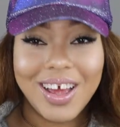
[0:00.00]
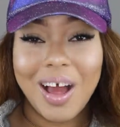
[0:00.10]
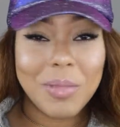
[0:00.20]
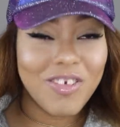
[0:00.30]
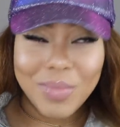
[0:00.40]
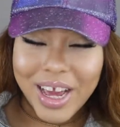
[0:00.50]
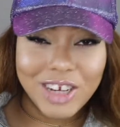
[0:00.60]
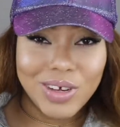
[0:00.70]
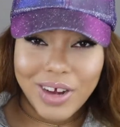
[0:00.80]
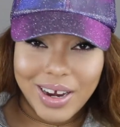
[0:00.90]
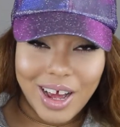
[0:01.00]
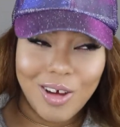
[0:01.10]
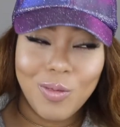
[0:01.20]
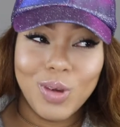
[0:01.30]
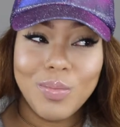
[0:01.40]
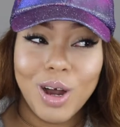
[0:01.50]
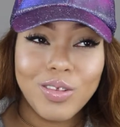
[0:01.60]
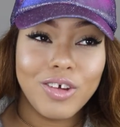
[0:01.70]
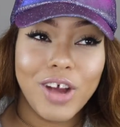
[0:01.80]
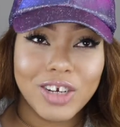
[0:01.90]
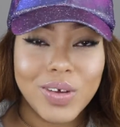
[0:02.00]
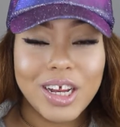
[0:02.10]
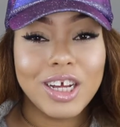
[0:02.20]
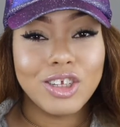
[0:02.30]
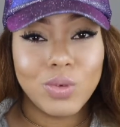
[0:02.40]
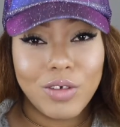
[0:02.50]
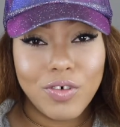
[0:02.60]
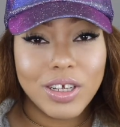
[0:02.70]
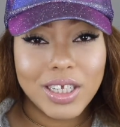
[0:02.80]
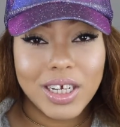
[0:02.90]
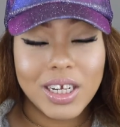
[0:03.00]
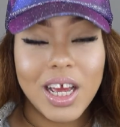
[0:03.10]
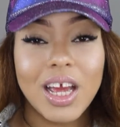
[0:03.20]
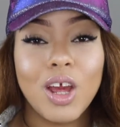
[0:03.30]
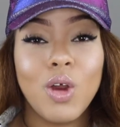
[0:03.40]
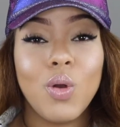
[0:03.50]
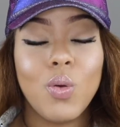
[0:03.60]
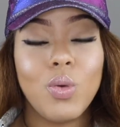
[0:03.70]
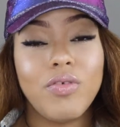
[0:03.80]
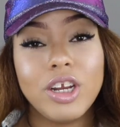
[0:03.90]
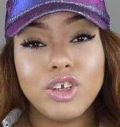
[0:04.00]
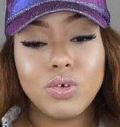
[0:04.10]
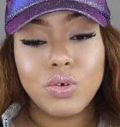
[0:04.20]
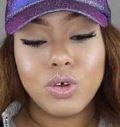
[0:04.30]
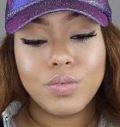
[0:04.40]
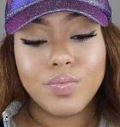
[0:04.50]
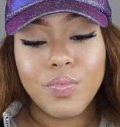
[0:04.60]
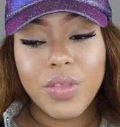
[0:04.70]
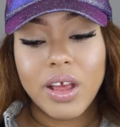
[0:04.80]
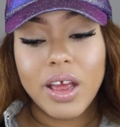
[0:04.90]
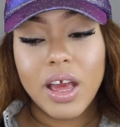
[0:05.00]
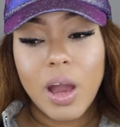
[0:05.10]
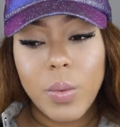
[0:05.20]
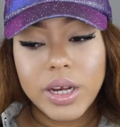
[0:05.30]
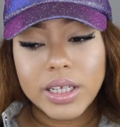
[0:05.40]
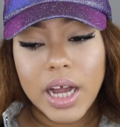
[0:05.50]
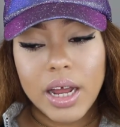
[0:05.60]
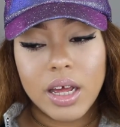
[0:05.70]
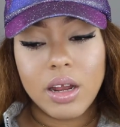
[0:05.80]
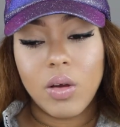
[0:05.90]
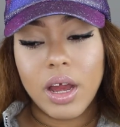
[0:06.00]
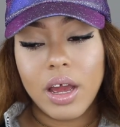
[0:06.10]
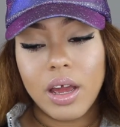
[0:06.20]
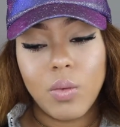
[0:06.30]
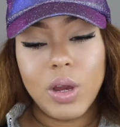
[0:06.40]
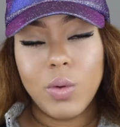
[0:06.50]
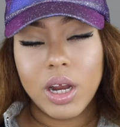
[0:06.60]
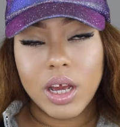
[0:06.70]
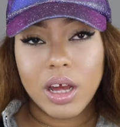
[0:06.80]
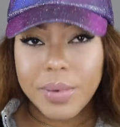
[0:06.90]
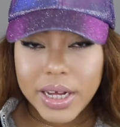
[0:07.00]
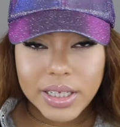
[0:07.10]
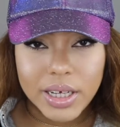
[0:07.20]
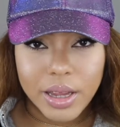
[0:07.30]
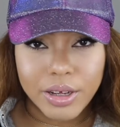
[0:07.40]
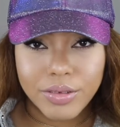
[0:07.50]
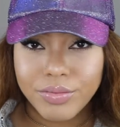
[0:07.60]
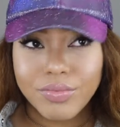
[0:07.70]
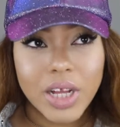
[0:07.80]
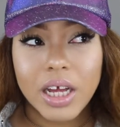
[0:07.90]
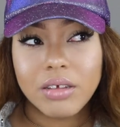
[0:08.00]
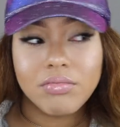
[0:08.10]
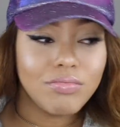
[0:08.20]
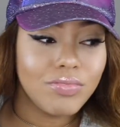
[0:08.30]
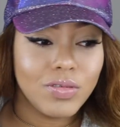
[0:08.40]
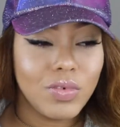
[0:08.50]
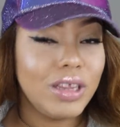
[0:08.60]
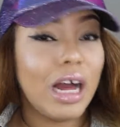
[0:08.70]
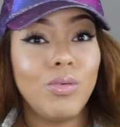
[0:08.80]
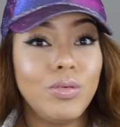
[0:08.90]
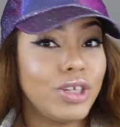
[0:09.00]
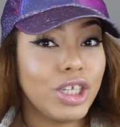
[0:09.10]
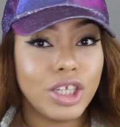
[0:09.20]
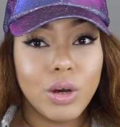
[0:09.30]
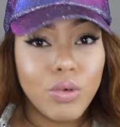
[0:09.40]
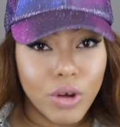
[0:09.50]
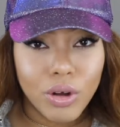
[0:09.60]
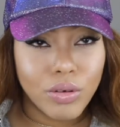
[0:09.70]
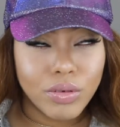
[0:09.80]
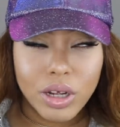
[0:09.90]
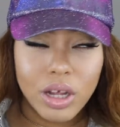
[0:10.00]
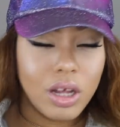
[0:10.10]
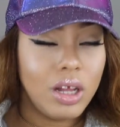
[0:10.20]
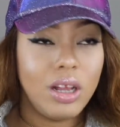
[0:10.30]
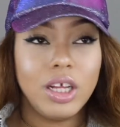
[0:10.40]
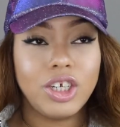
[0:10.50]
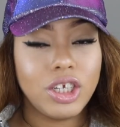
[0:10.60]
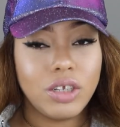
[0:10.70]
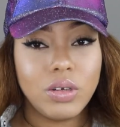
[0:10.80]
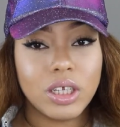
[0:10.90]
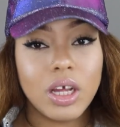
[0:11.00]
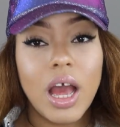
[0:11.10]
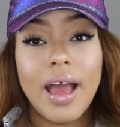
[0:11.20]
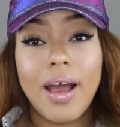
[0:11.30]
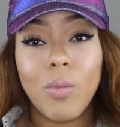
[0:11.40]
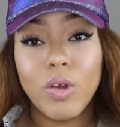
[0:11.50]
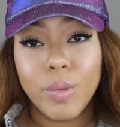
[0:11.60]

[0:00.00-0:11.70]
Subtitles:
I'm giving my age away right now. We both graduated in 2014. We finished school and we decided, okay, we want to get a place together. Like, we thought we was just so grown. Let's just do this. We were